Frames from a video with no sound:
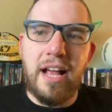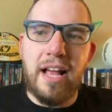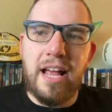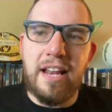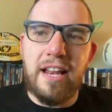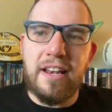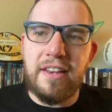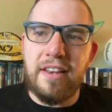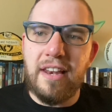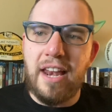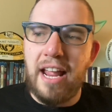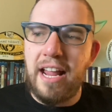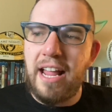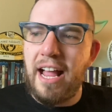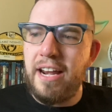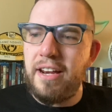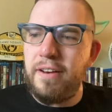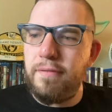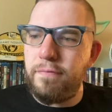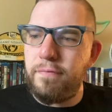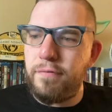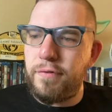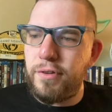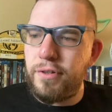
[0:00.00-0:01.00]
I, I, got
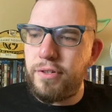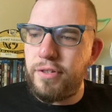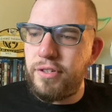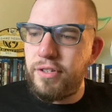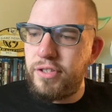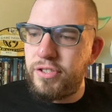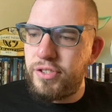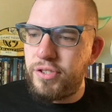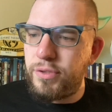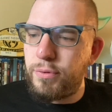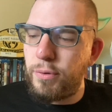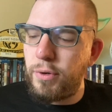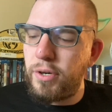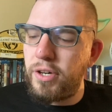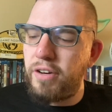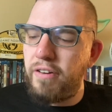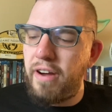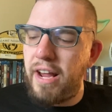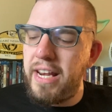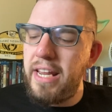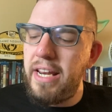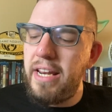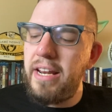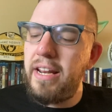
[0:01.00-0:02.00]
in for store
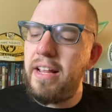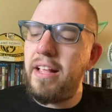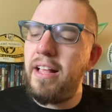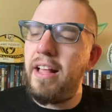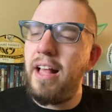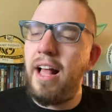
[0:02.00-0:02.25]
credit.